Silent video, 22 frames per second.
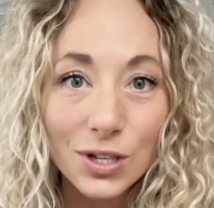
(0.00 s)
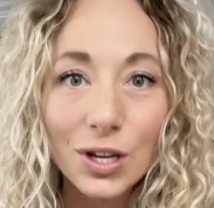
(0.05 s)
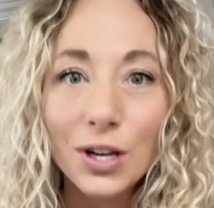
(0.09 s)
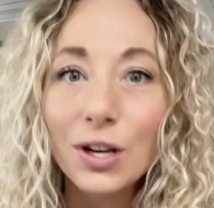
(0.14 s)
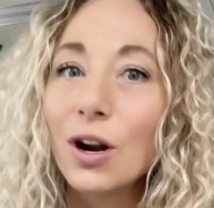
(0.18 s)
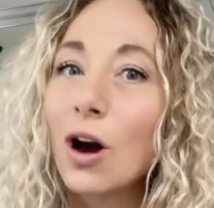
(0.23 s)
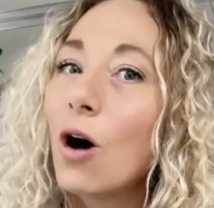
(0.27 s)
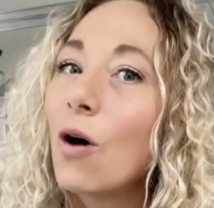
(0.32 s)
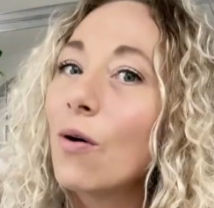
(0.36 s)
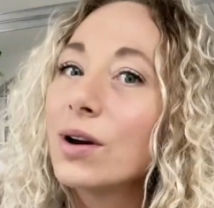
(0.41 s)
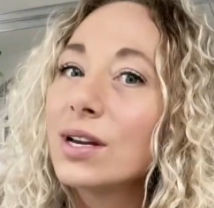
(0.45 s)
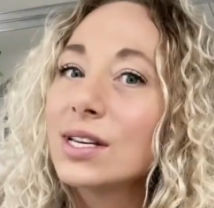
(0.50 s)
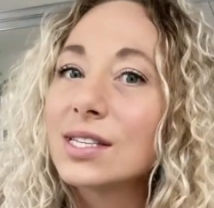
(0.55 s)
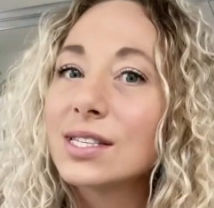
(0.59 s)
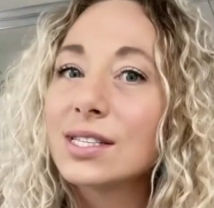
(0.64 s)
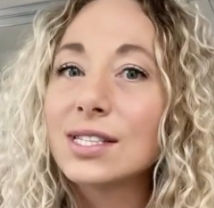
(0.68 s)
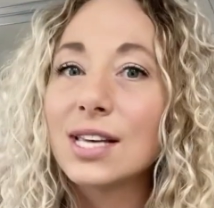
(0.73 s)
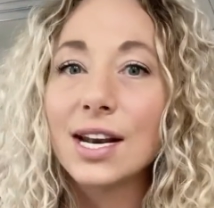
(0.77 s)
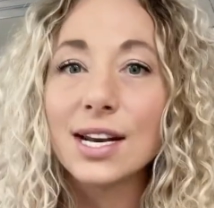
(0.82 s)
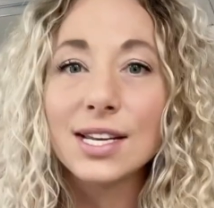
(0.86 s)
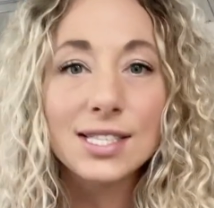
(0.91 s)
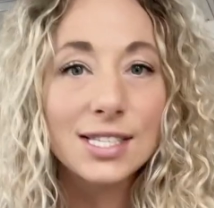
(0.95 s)
You can always
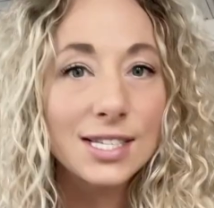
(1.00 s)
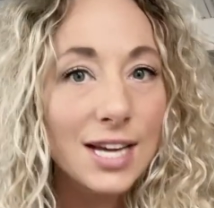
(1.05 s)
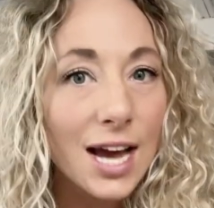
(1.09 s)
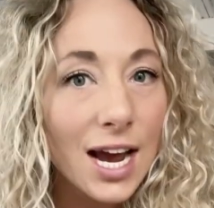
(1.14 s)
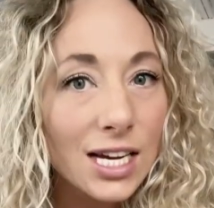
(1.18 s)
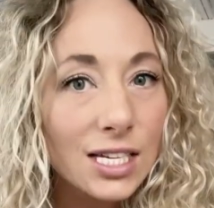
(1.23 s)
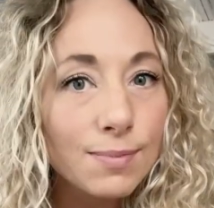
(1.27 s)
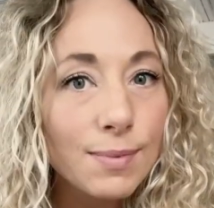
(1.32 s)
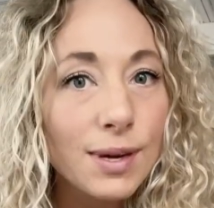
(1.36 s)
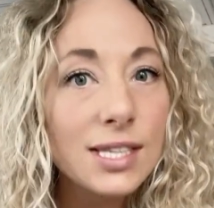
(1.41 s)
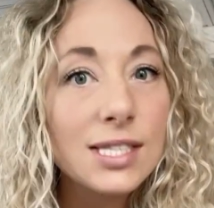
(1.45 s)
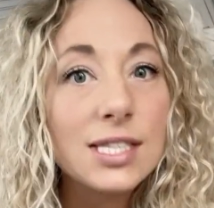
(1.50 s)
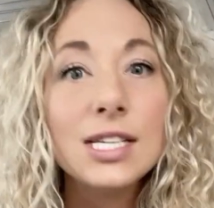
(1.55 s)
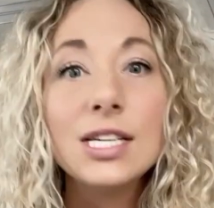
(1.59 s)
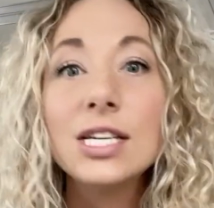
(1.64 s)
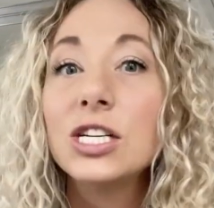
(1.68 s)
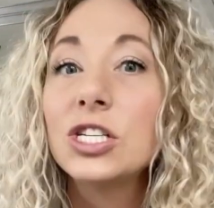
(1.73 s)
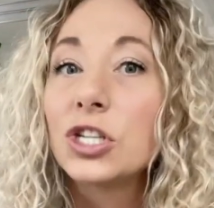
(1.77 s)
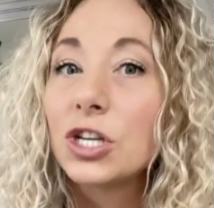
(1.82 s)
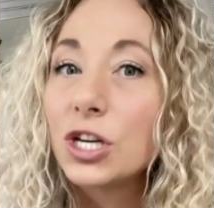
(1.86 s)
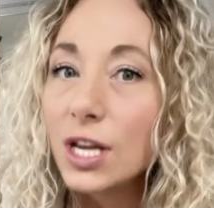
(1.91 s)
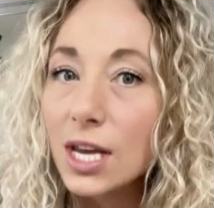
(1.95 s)
send us a text
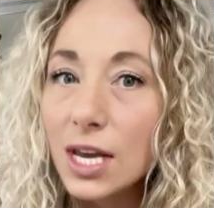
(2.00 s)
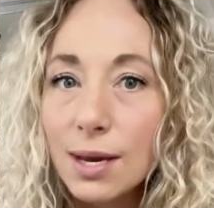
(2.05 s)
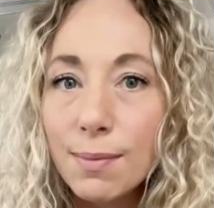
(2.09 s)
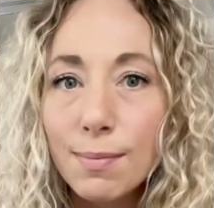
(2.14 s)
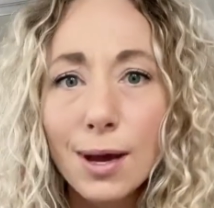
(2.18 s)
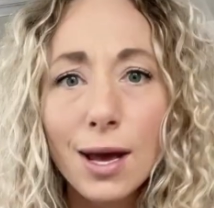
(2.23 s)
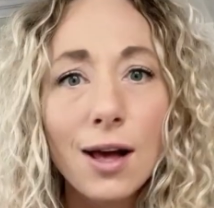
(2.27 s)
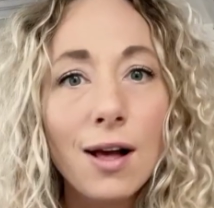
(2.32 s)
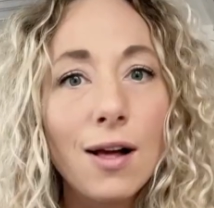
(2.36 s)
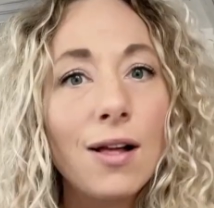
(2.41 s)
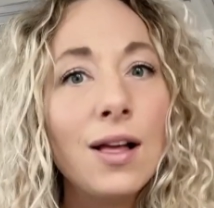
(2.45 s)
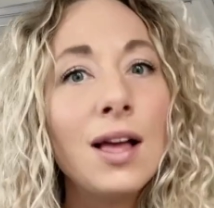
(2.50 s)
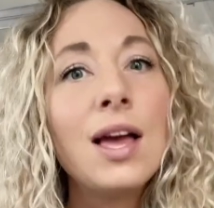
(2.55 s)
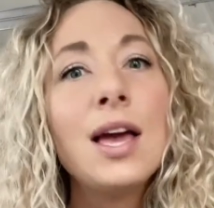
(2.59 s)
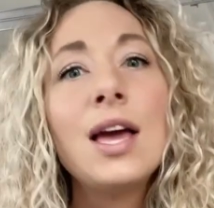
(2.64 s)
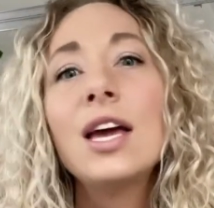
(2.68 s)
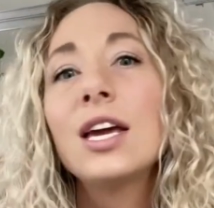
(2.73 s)
message, an email,